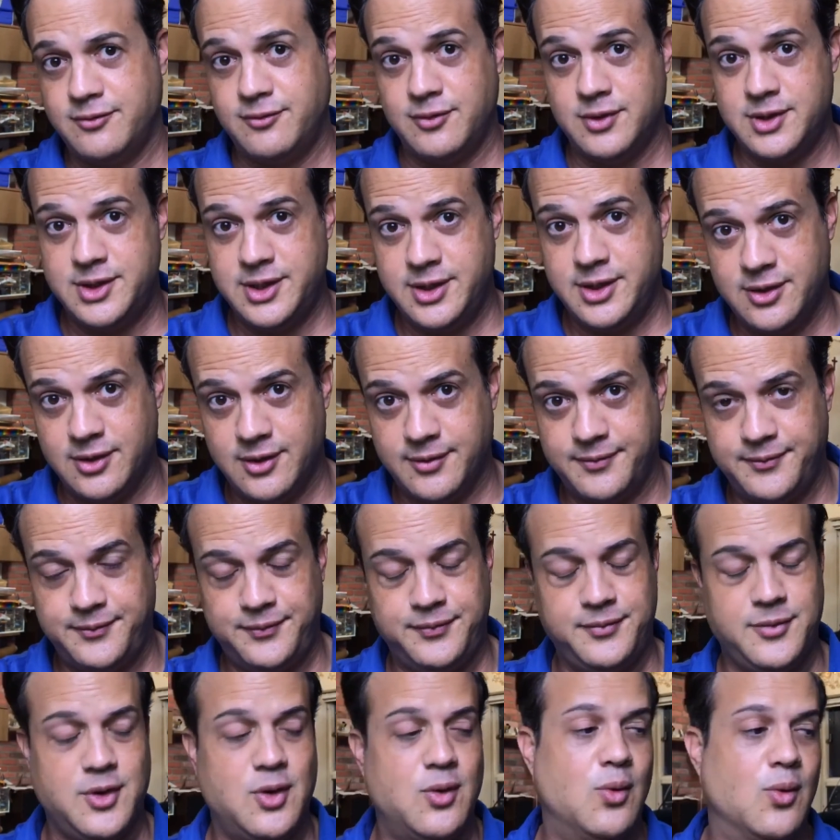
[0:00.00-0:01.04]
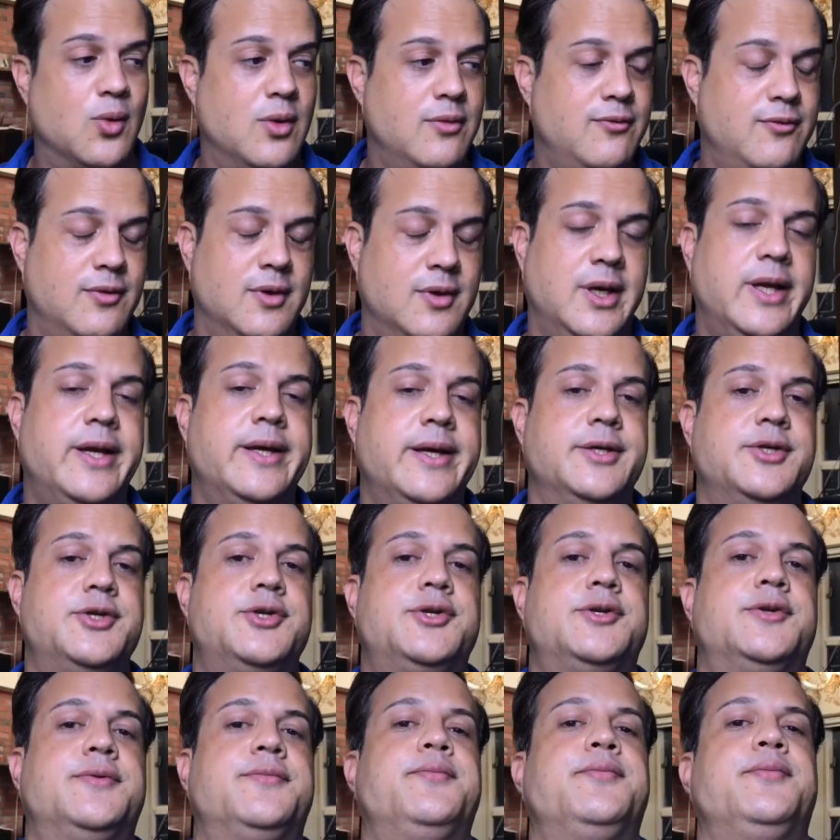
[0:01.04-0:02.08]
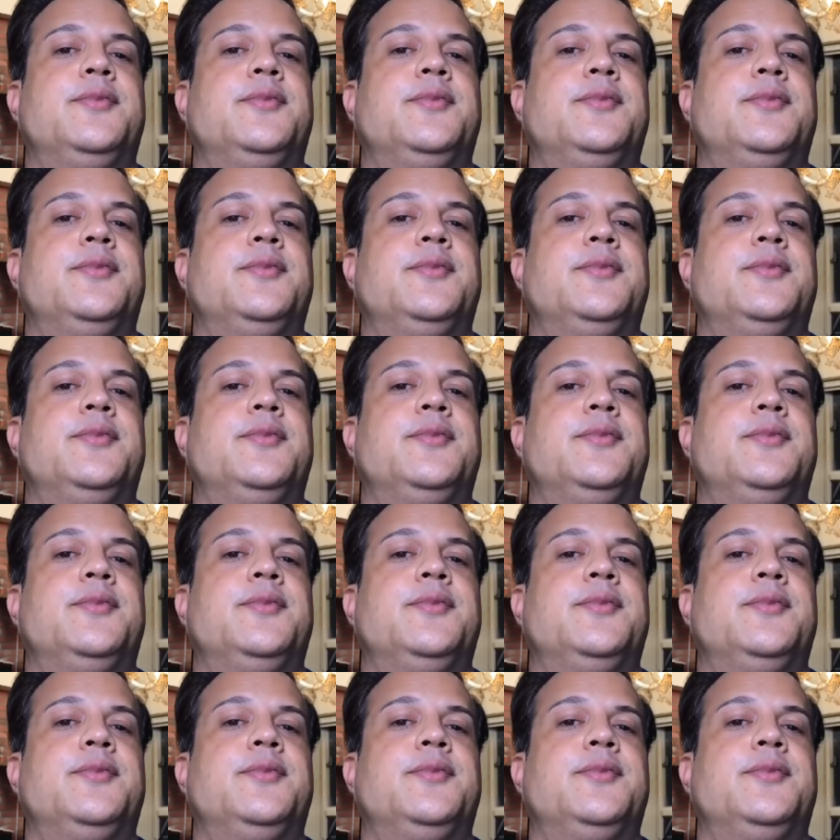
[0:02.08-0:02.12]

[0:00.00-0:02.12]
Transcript: for dinner or for lunch,